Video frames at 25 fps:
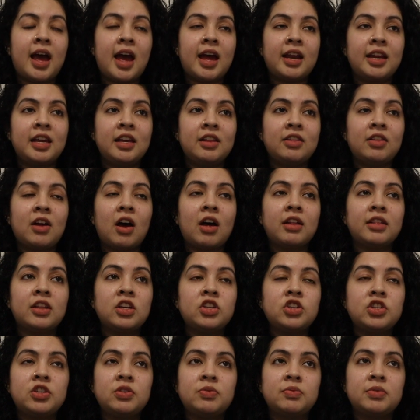and he thought
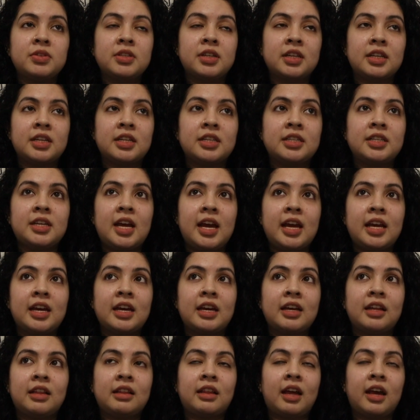that she was gonna take
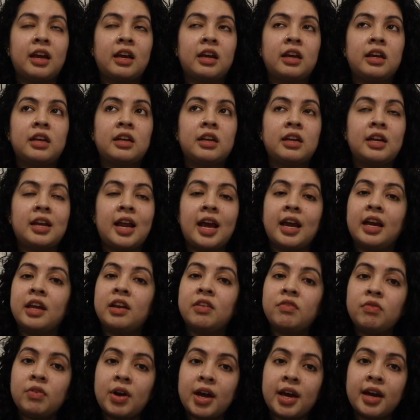it like in a
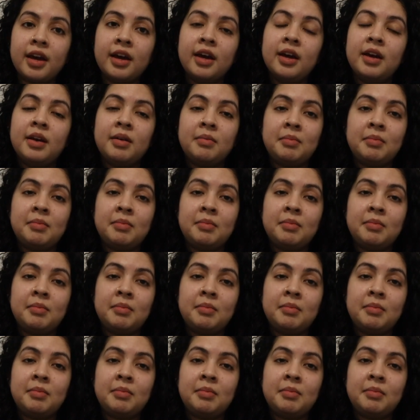negative way